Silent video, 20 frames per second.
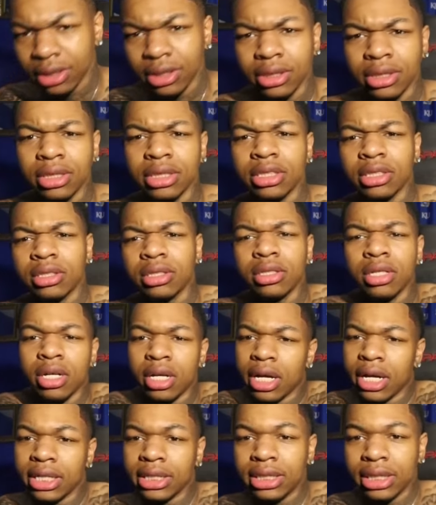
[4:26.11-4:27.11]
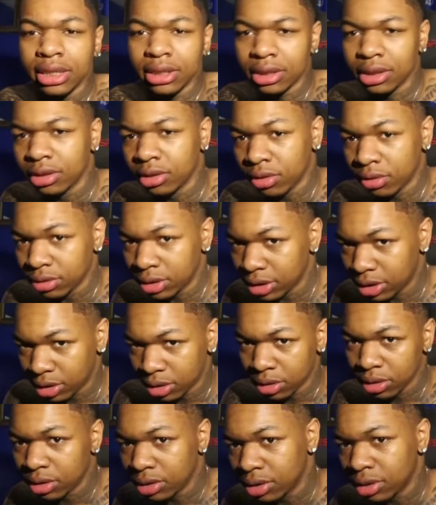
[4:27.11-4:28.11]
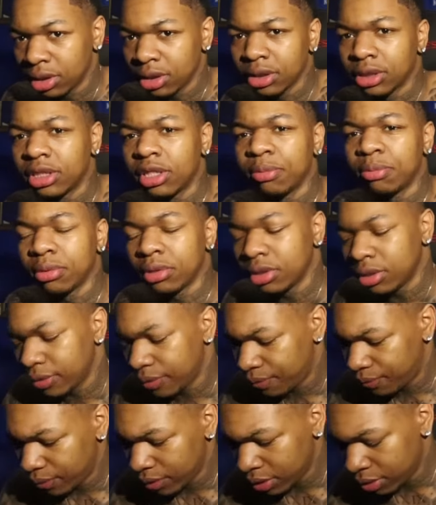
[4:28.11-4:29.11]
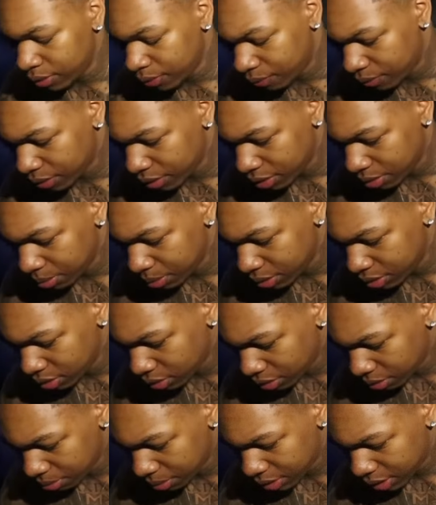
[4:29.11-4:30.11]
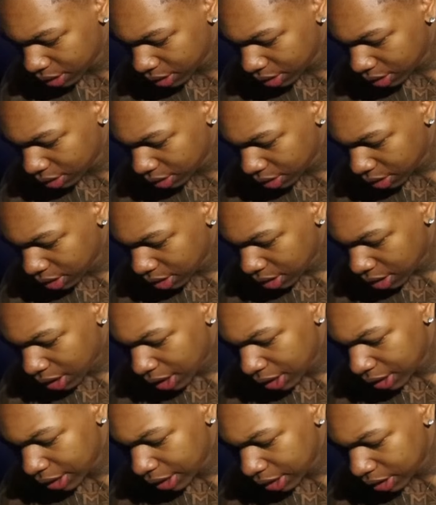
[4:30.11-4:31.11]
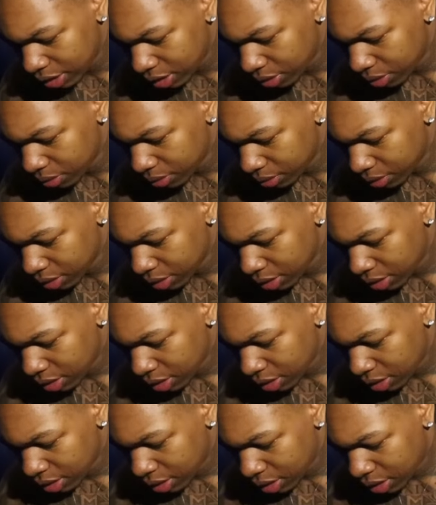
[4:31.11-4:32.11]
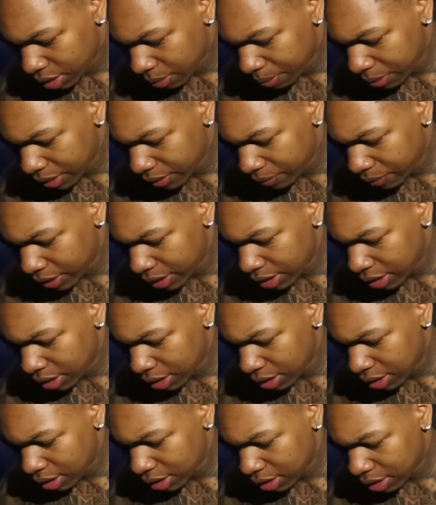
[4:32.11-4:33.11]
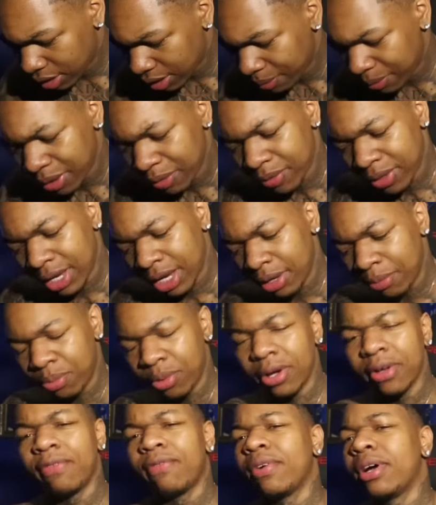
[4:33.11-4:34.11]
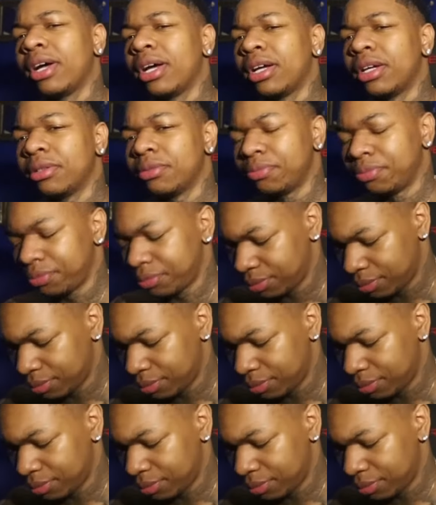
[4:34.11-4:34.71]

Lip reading: Just a little simple little fit, you feel me? You know what I'm saying? I like it though. I'm gonna give it an 8.5.